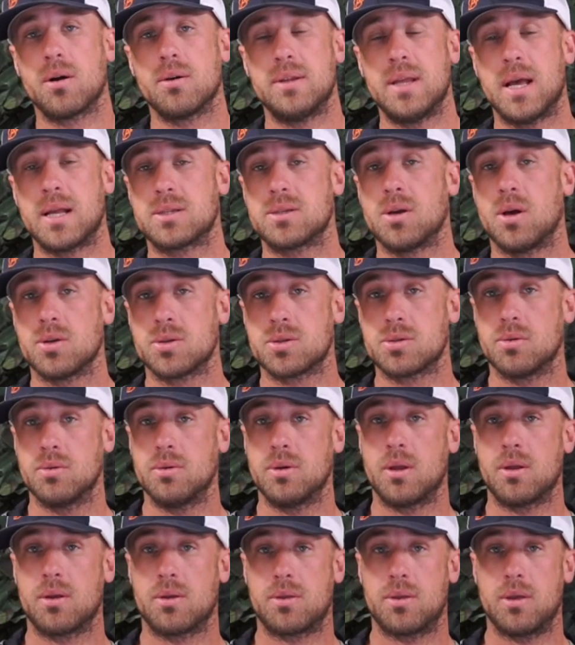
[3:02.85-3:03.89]
and that's also
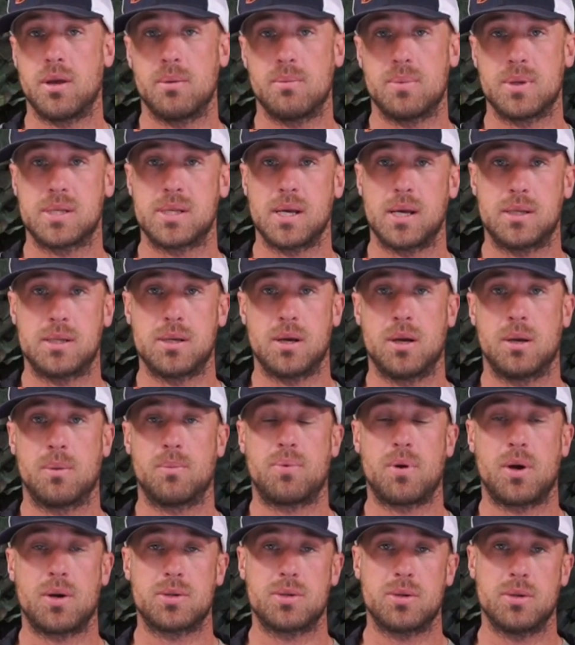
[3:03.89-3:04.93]
another thing besides hunting
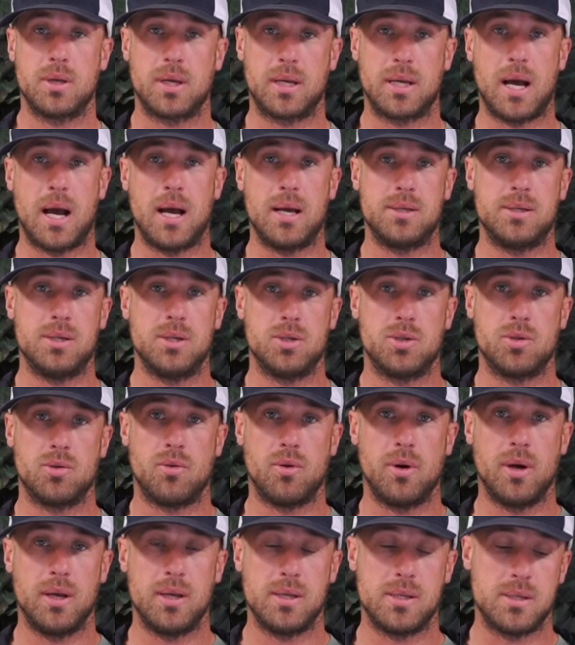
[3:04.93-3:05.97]
pressure that guys
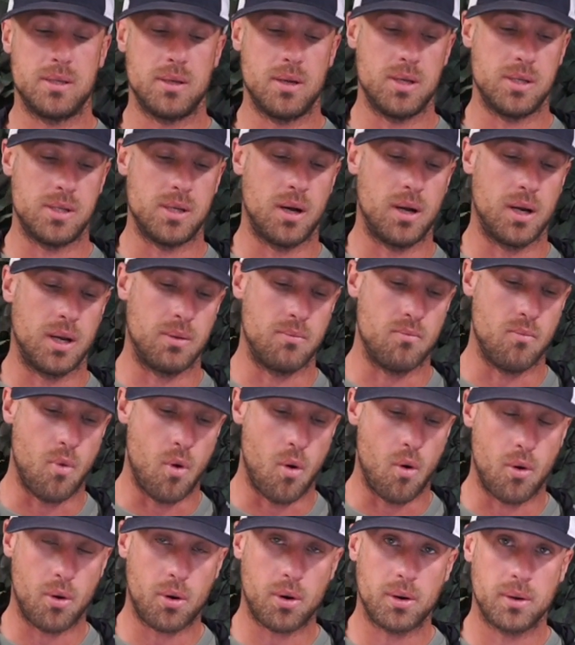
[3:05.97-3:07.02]
enjoy is hunting
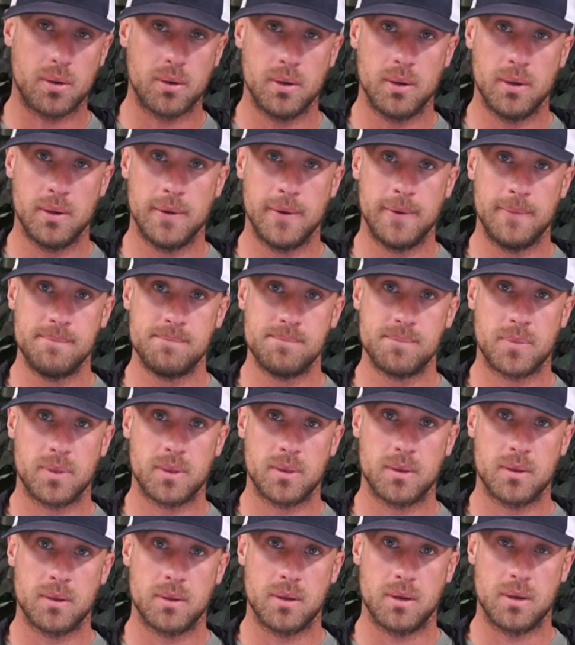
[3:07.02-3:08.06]
more
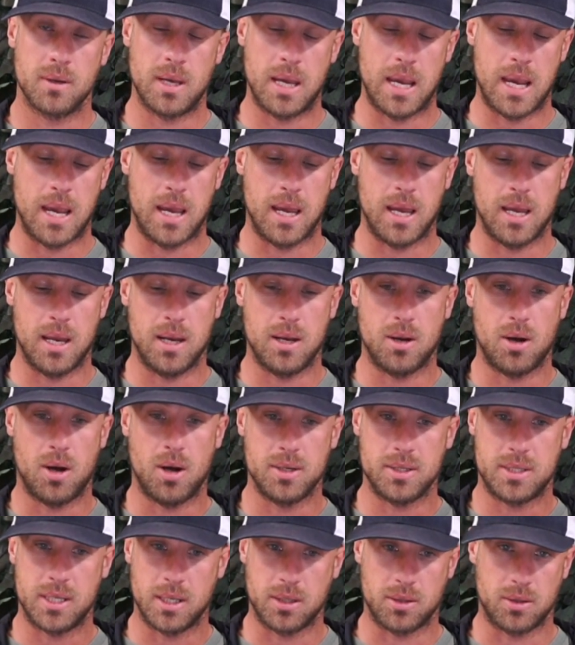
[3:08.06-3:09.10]
and
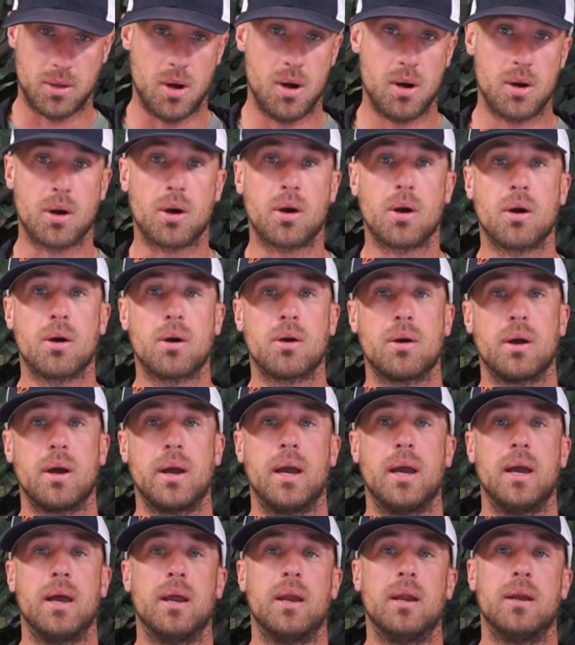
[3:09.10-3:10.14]
hunting longer,
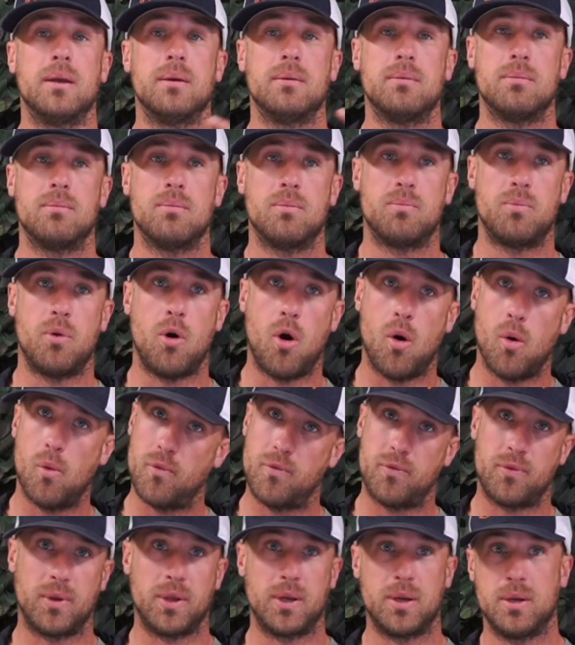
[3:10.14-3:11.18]
and
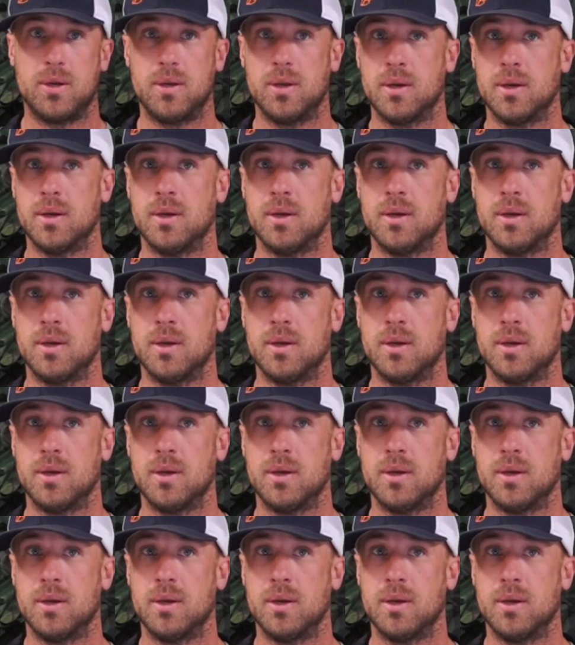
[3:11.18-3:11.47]
hopefully